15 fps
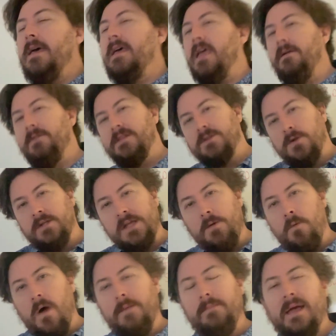If it's only
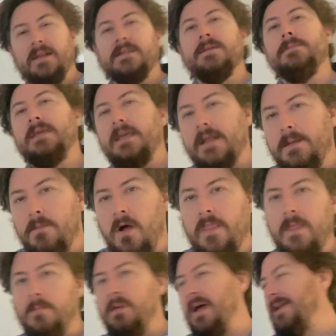one bet to me and I'm
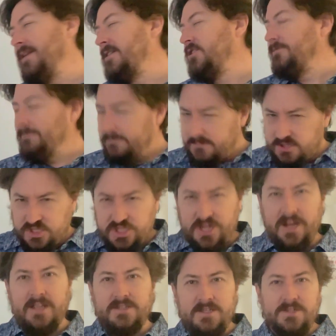on the button,
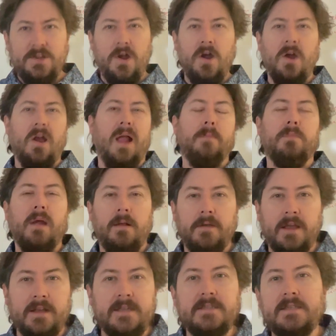chances are I'm probably
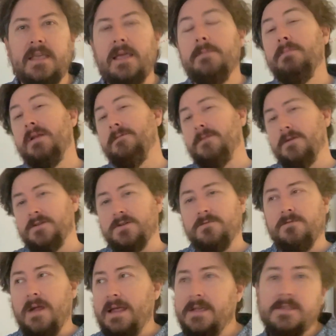gonna see it, but if there's a
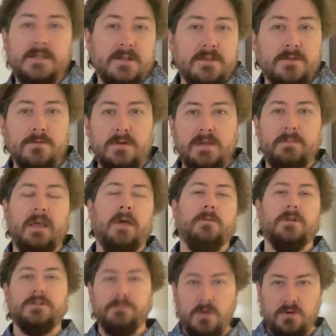raise and a 3-bet,
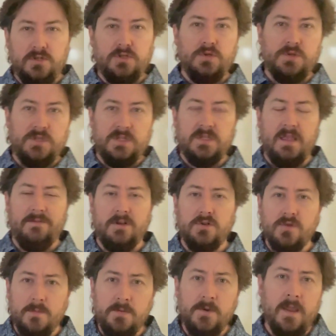which most deuce to seven
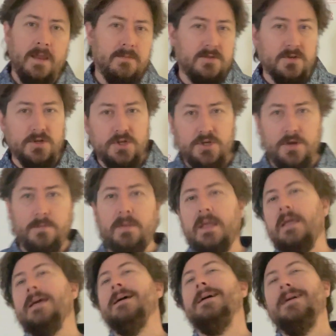triple games there should
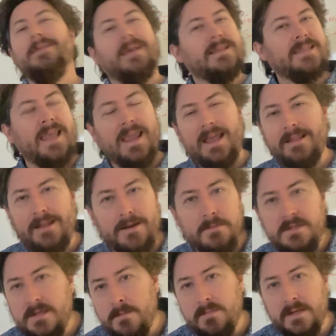be, that's a hand that I'm
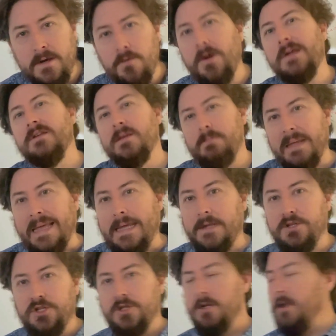simply going to
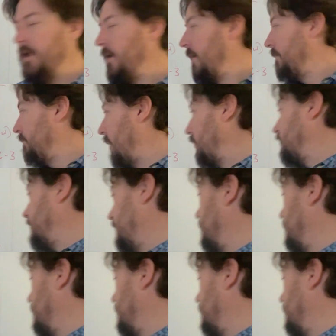pitch most of